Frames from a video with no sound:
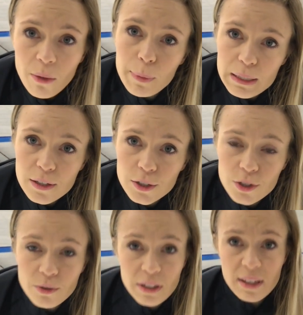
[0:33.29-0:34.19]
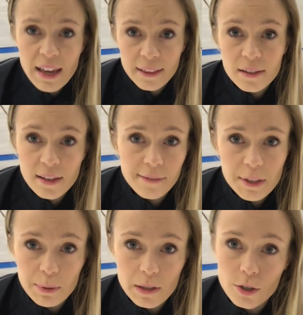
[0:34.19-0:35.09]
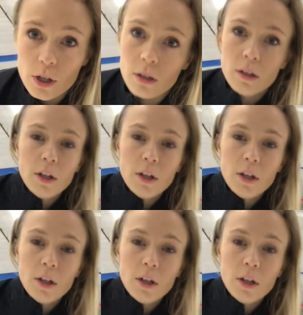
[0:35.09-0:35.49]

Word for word: the best thing to do is hit the safety position.